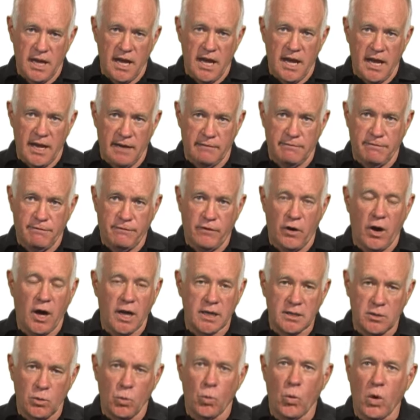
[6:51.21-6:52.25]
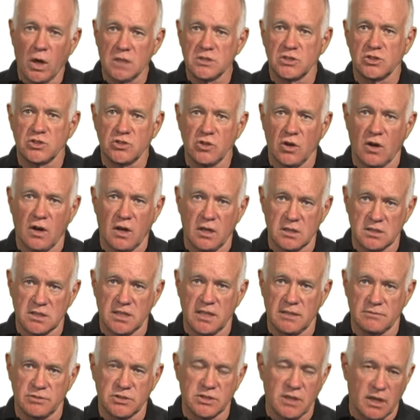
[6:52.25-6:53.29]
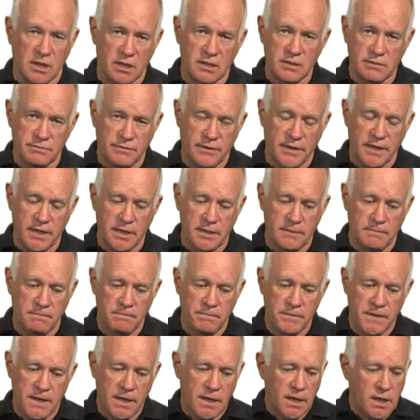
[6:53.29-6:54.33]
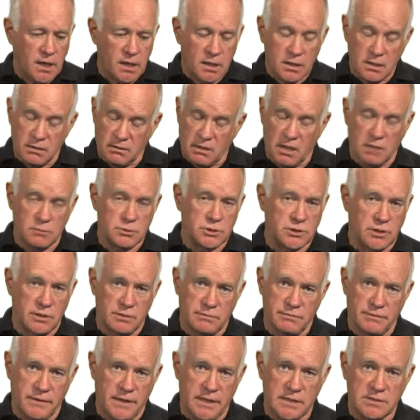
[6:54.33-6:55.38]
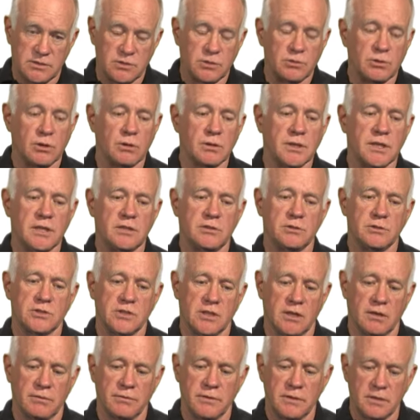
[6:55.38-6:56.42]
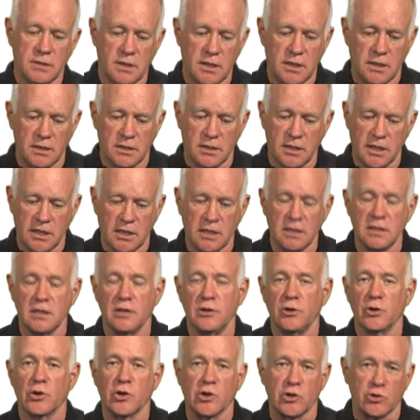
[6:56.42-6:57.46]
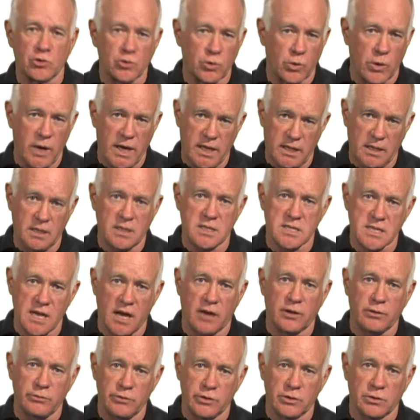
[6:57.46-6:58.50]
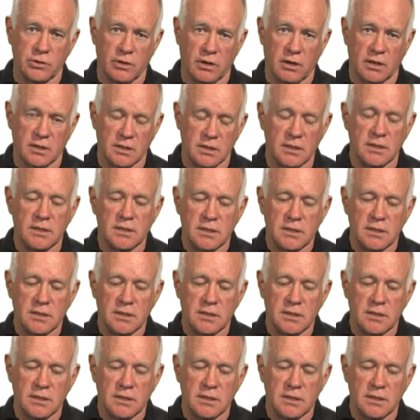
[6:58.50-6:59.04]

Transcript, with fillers: have fought, once dogs have started the fight, they're always going to fight. So don't kid yourself in thinking that you're going to train this out of your dog.